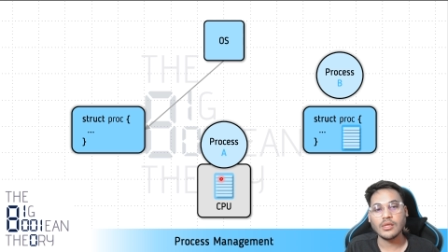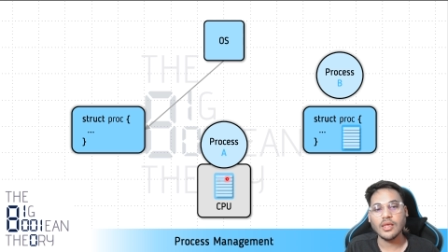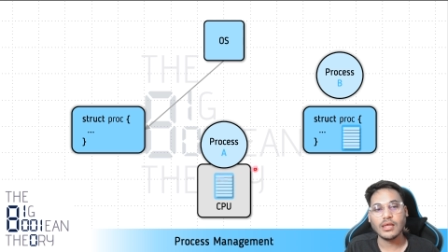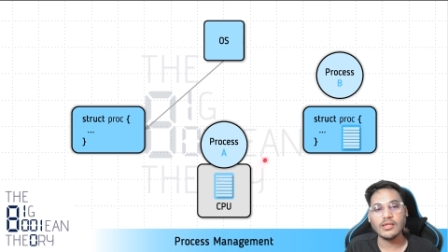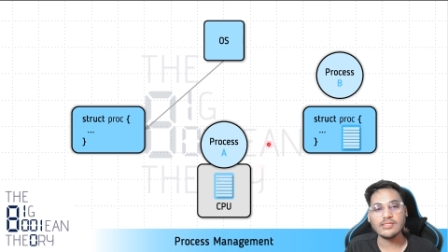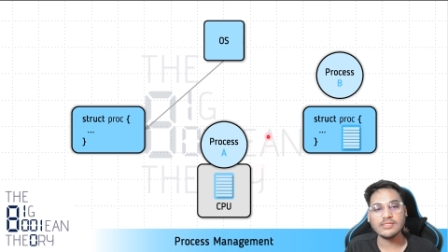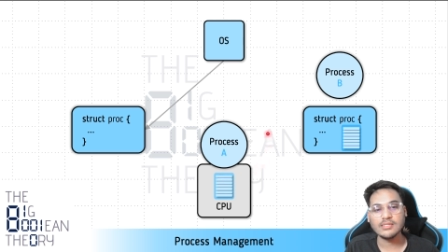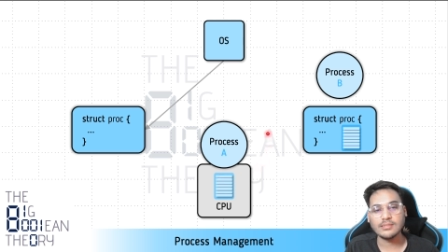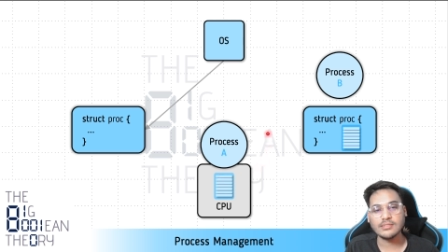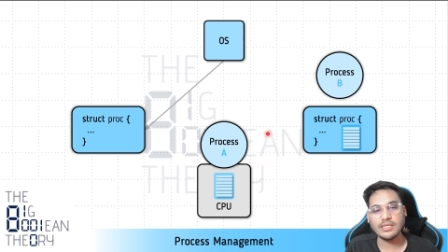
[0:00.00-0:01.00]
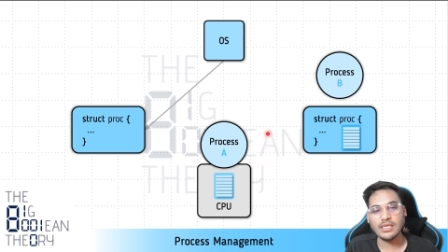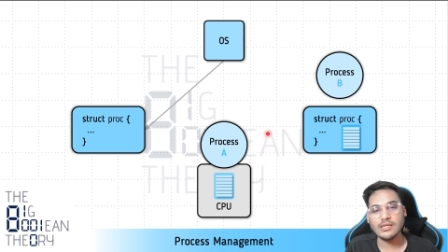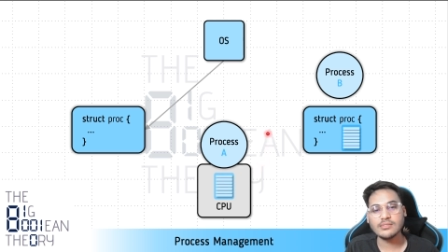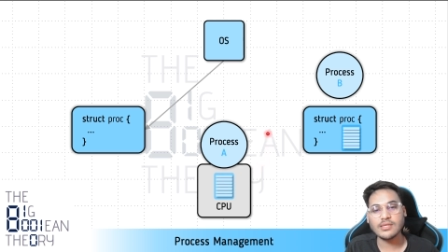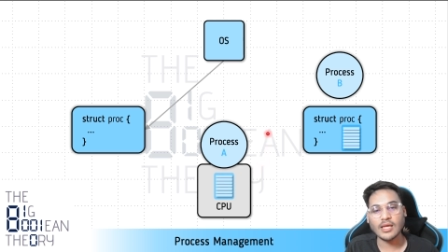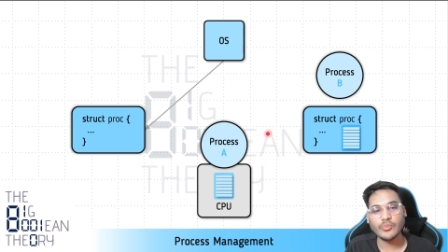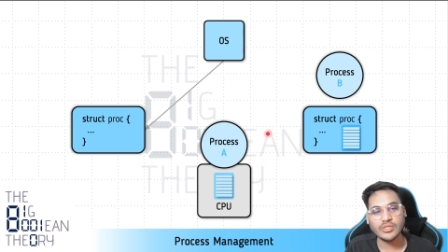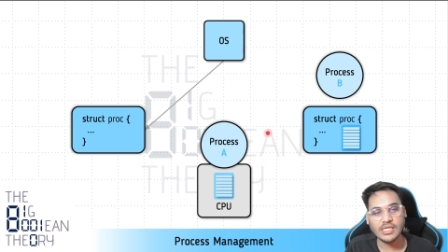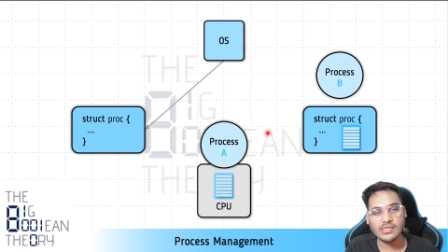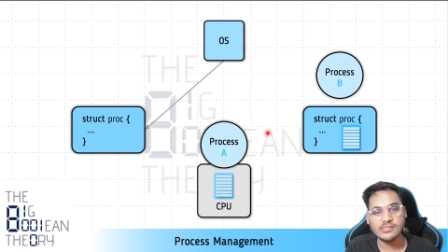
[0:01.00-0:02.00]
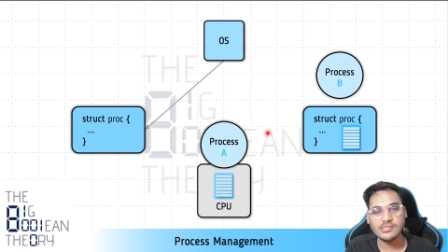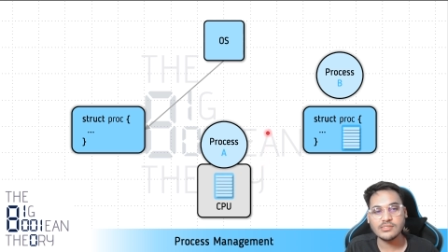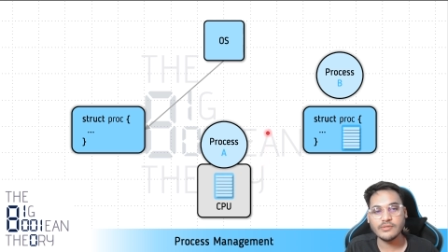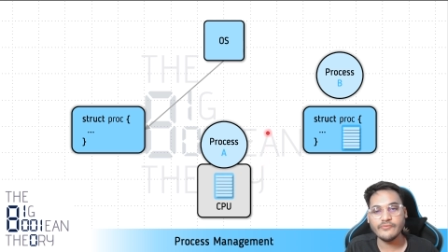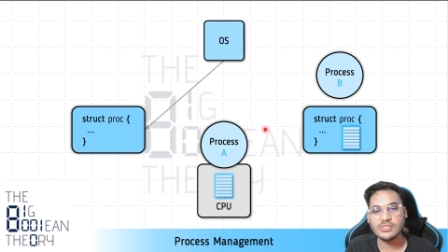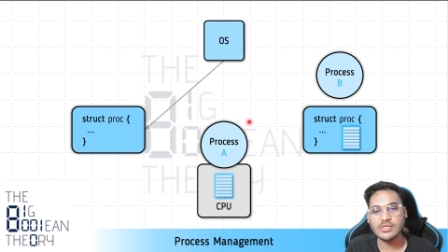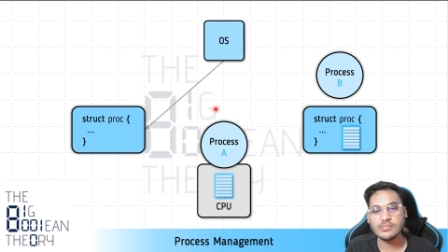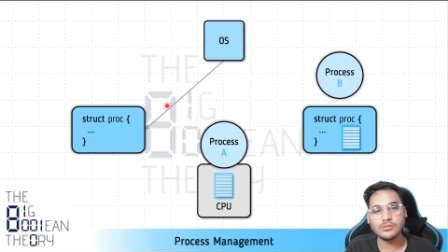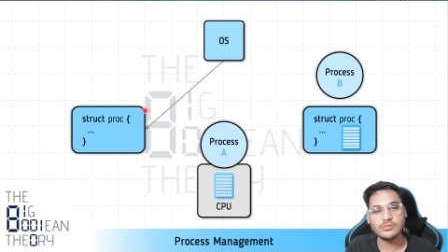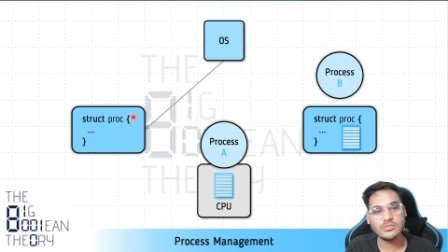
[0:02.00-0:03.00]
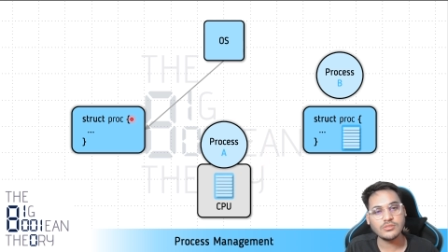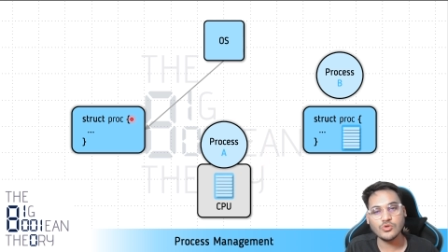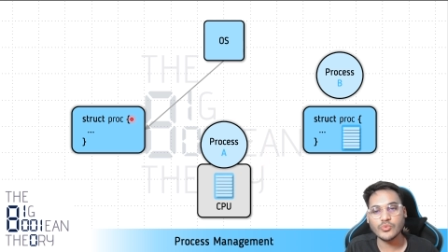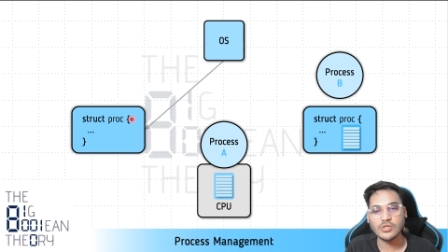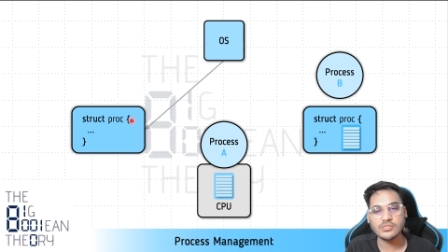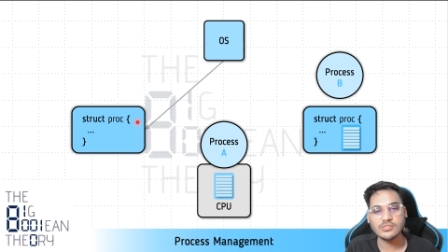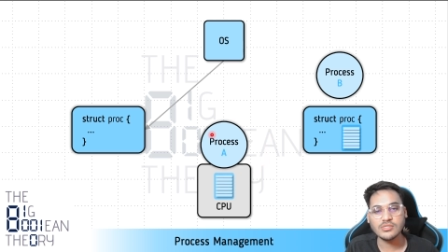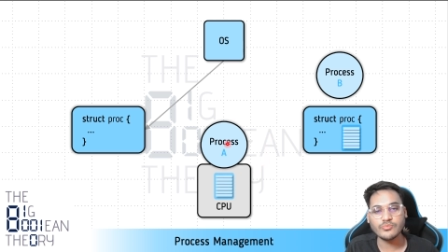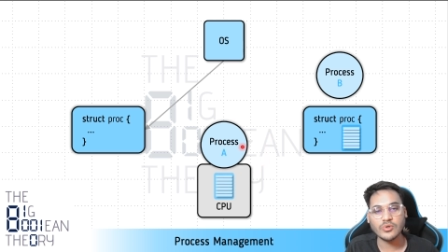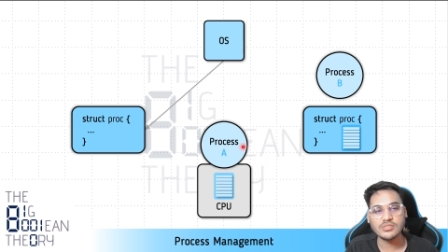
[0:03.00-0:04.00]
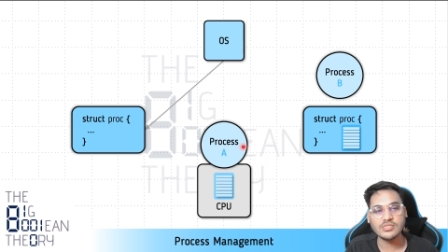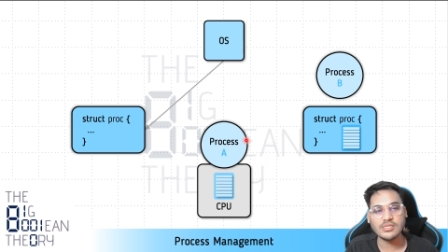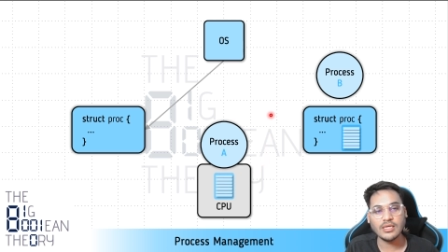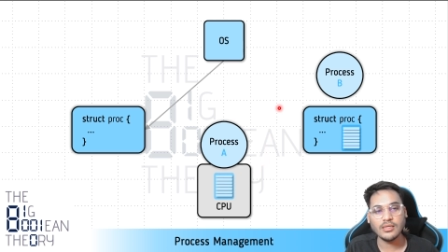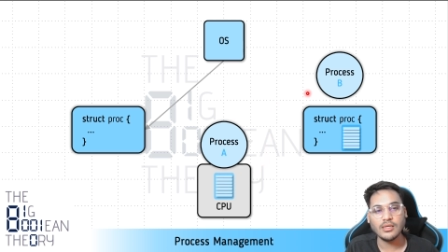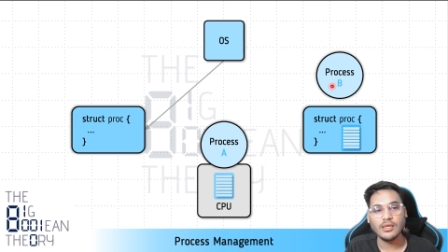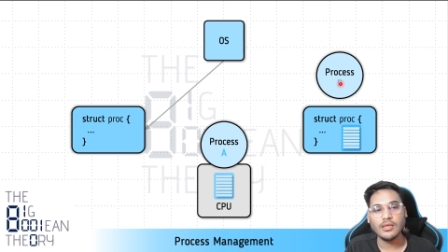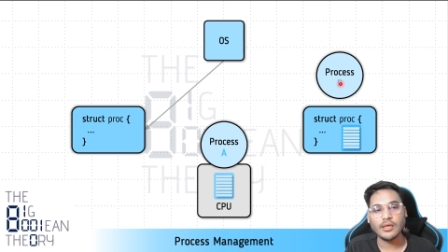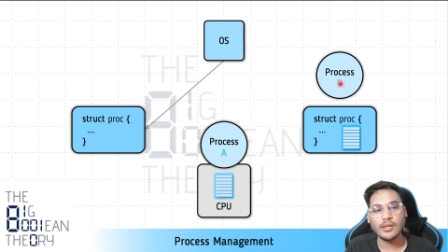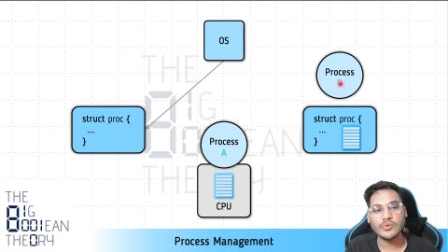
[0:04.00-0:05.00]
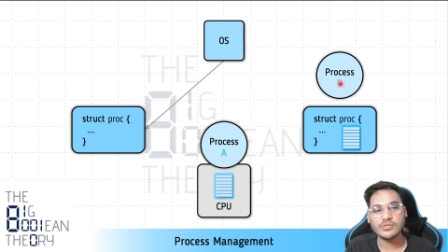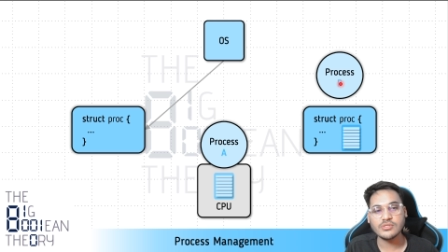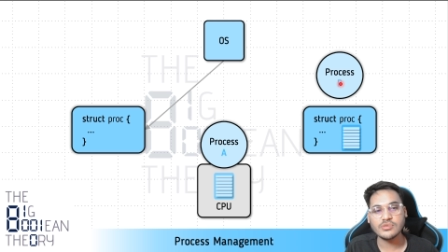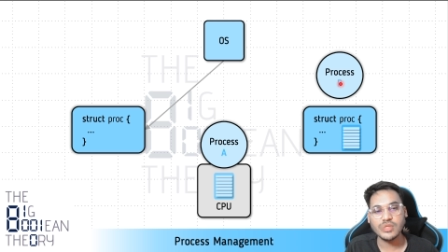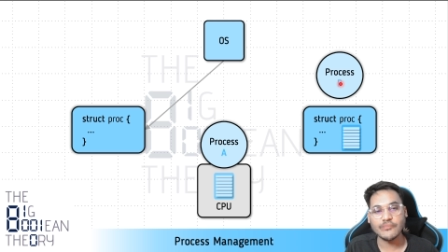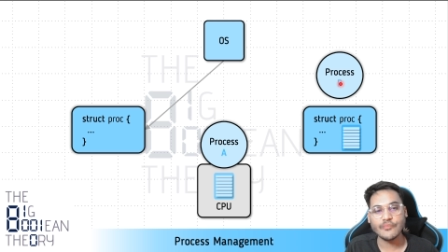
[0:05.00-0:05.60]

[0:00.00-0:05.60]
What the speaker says: And let's take a hypothetical system which has just two processes, process A and process B.